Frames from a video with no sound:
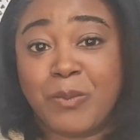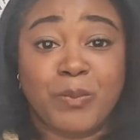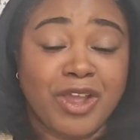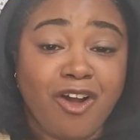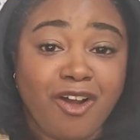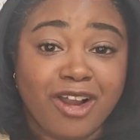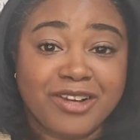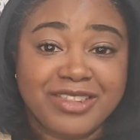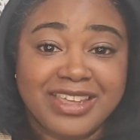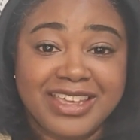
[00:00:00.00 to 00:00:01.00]
We
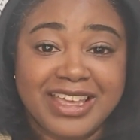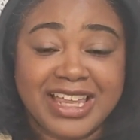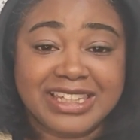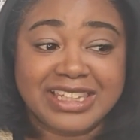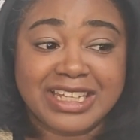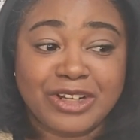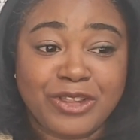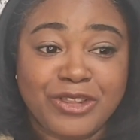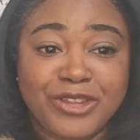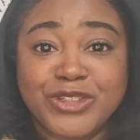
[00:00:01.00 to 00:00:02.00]
are the
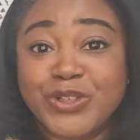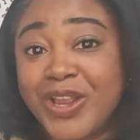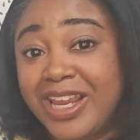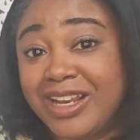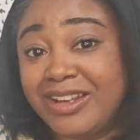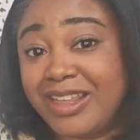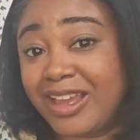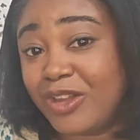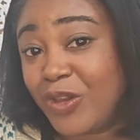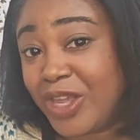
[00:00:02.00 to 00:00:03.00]
little train
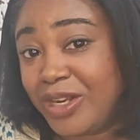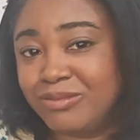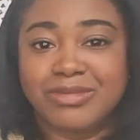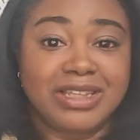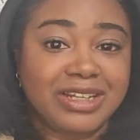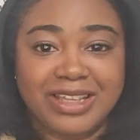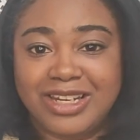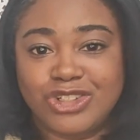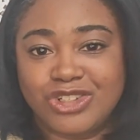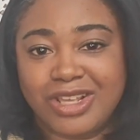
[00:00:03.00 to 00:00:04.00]
that could, the little
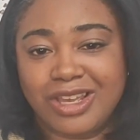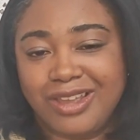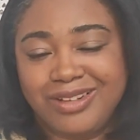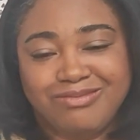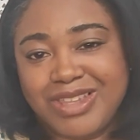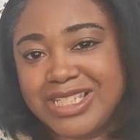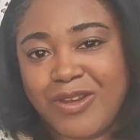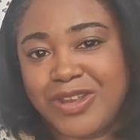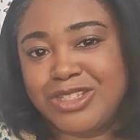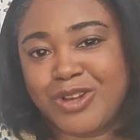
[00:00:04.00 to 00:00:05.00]
engine that could. That's
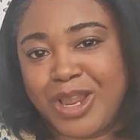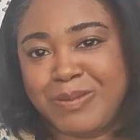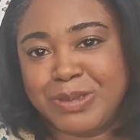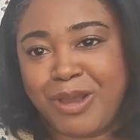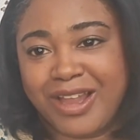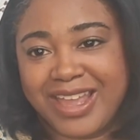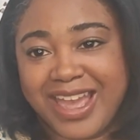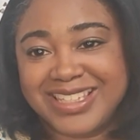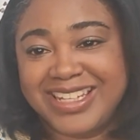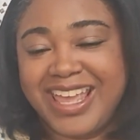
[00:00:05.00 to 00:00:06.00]
how I describe this
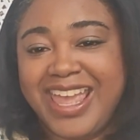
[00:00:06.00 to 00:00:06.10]
podcast.